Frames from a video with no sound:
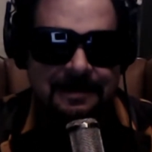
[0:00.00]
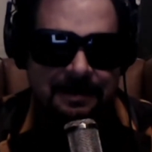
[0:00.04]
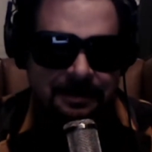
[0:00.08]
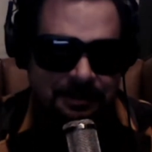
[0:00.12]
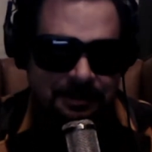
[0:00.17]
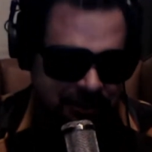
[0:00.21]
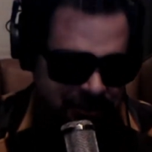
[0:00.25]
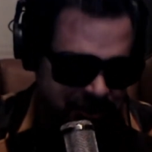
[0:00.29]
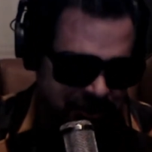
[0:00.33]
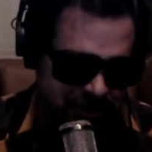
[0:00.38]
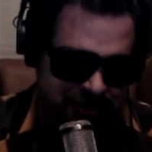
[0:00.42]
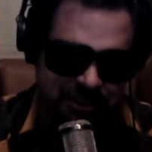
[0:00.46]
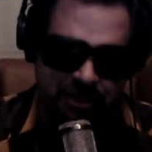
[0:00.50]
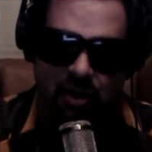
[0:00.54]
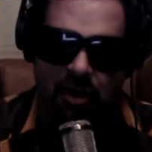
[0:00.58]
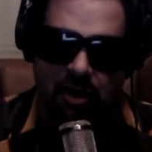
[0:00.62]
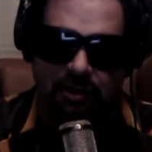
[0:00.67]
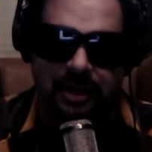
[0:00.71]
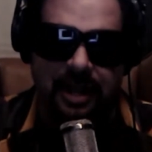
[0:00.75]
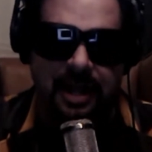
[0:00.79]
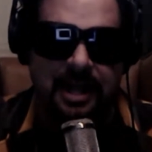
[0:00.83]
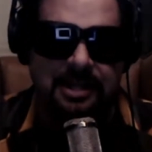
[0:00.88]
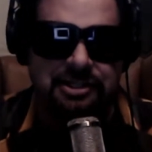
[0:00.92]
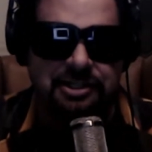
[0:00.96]
Did you see all
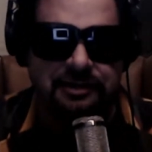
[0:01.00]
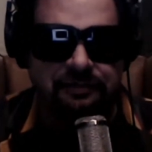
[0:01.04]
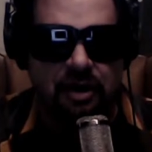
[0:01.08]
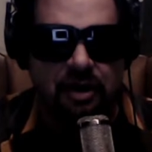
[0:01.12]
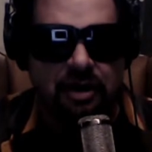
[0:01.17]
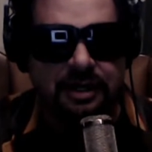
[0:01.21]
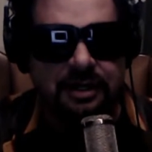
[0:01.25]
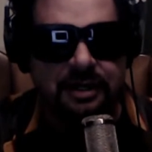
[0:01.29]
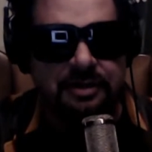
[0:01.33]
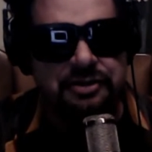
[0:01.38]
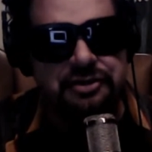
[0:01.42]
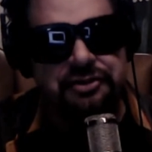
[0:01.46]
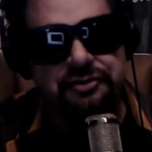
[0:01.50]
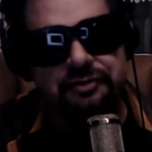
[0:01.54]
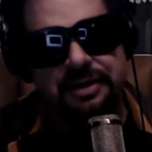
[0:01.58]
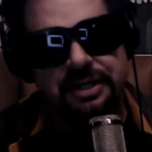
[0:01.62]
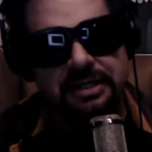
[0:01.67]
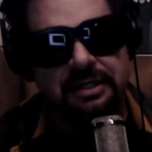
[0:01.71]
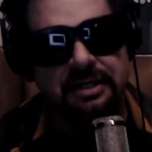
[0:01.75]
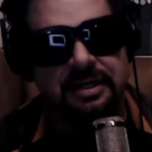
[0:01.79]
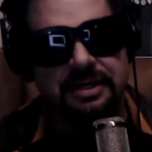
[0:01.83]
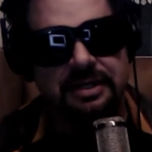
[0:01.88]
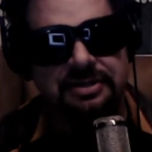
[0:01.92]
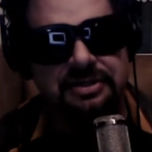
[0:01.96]
the heads of our industry
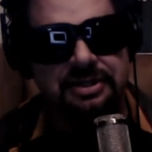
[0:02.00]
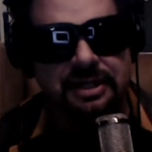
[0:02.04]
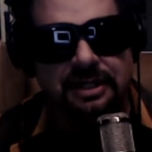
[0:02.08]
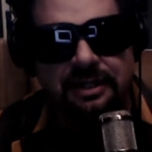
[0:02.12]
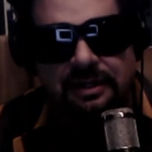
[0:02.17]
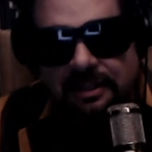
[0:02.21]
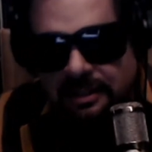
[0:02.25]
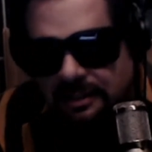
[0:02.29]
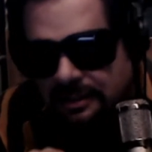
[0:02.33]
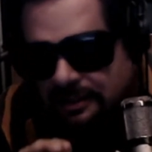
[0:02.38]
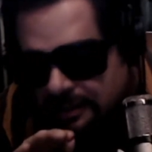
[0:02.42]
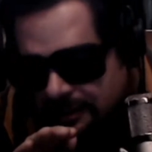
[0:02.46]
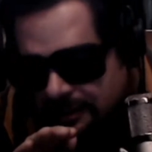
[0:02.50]
kissing